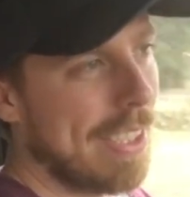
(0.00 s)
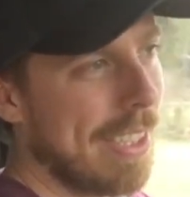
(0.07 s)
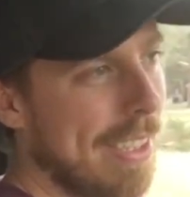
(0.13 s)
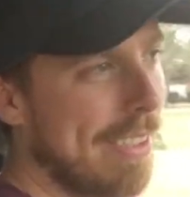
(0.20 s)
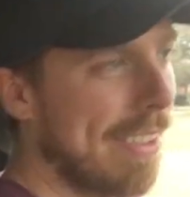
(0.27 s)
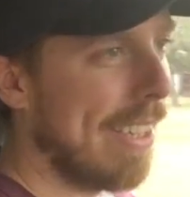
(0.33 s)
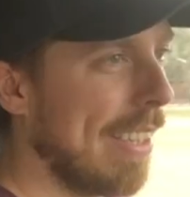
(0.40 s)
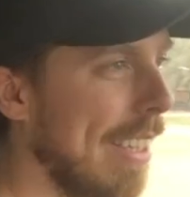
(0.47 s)
Look at
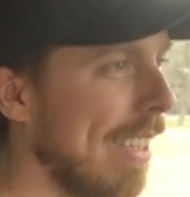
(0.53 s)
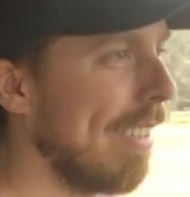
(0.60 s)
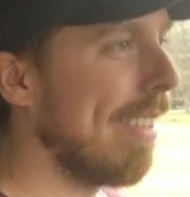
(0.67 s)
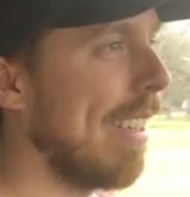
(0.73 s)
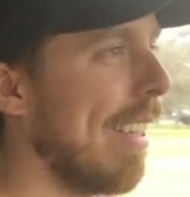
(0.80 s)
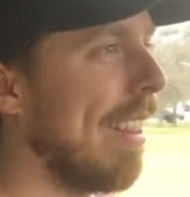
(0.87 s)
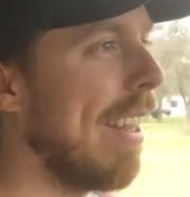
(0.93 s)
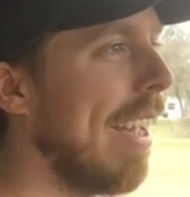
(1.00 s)
this thing that looks
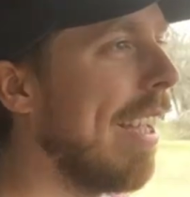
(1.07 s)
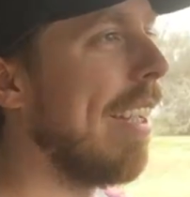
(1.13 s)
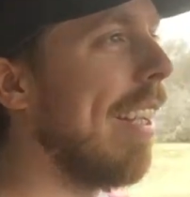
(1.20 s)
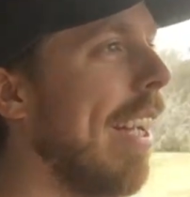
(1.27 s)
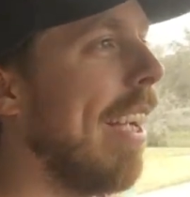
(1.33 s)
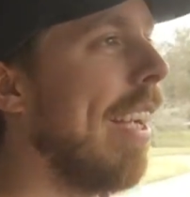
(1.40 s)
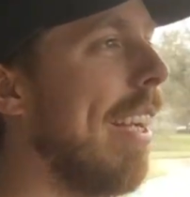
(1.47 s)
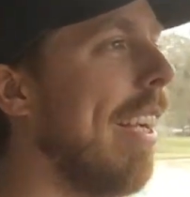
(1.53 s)
like a
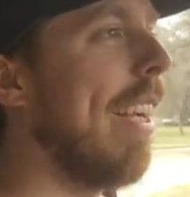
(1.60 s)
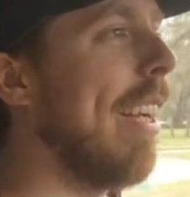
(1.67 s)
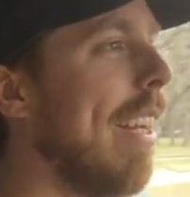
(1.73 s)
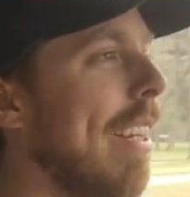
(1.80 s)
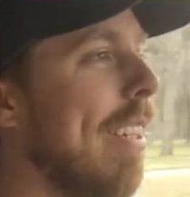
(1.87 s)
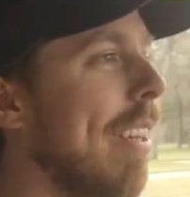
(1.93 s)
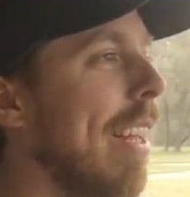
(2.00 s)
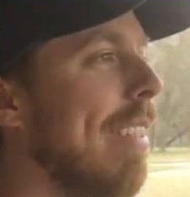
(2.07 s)
thing. And